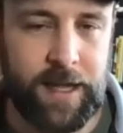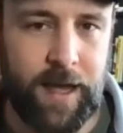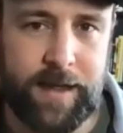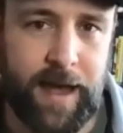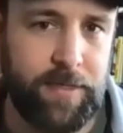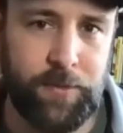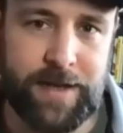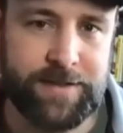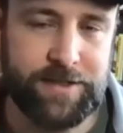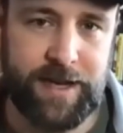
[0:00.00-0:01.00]
yeah, the
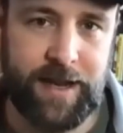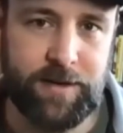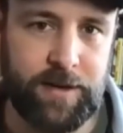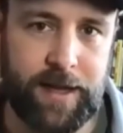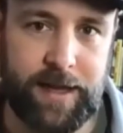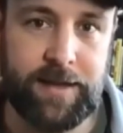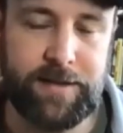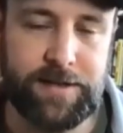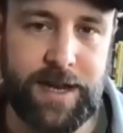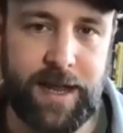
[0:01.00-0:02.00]
rest of January, like
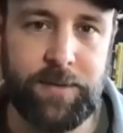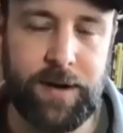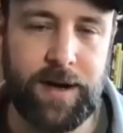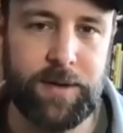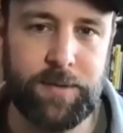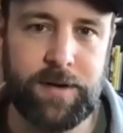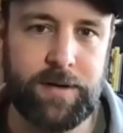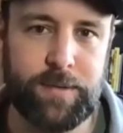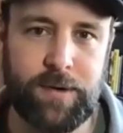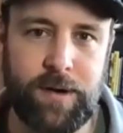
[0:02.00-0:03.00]
into January, we're,
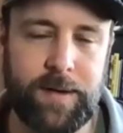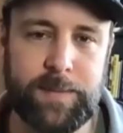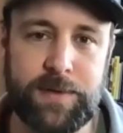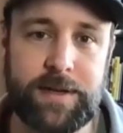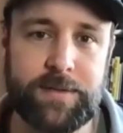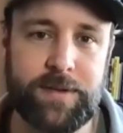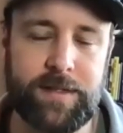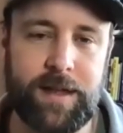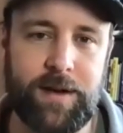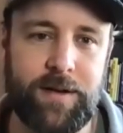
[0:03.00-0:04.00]
we're already booked with
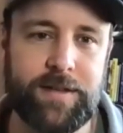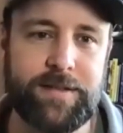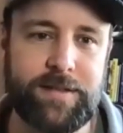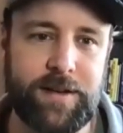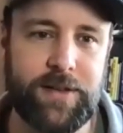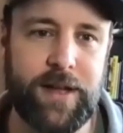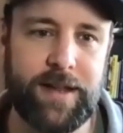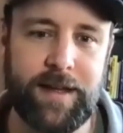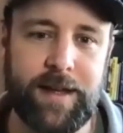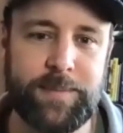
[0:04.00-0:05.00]
like artists that are lining up.